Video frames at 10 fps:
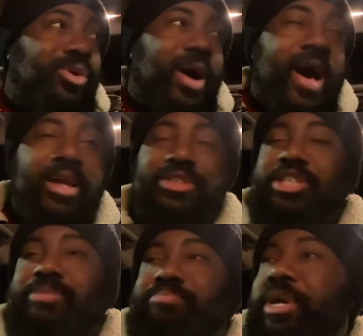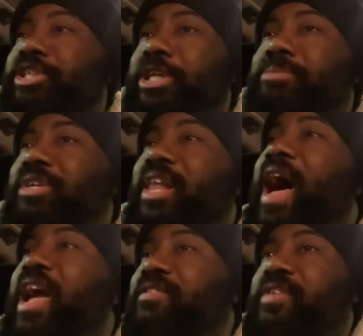know how to just bitch up to
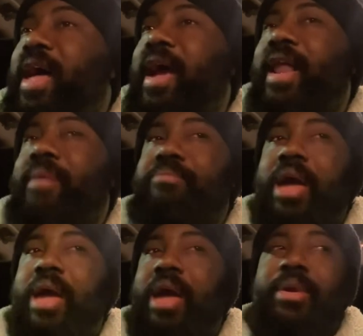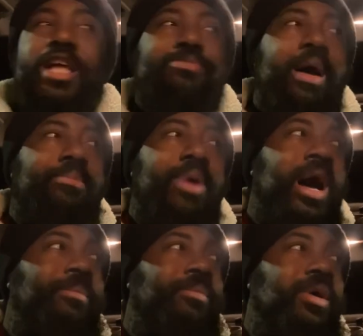life. Maybe that's my
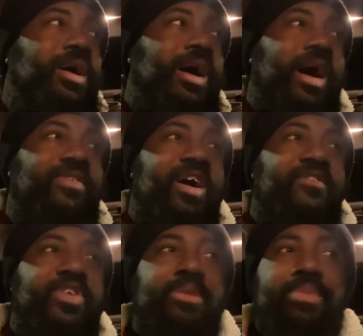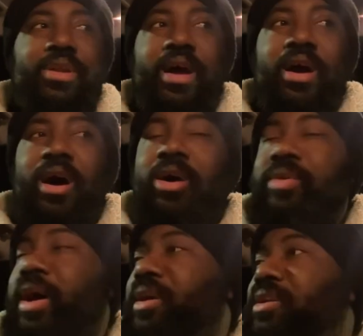problem. I'm not finna be like, oh,
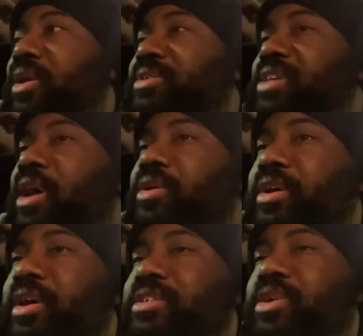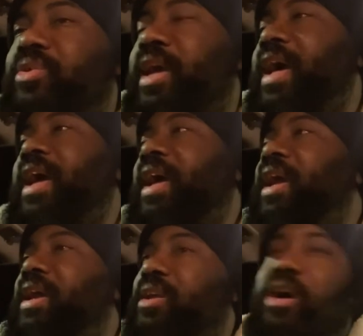well, you know, it's all good. It's
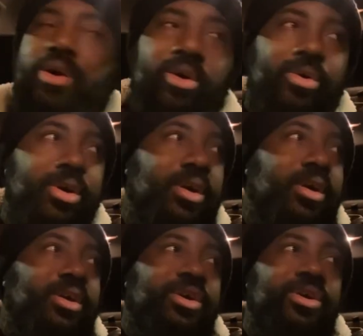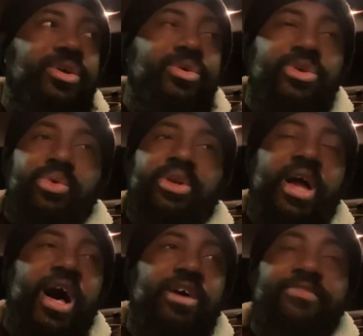okay. You know, you do
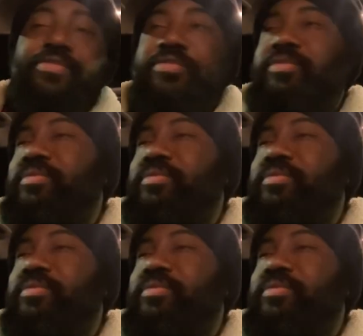enough.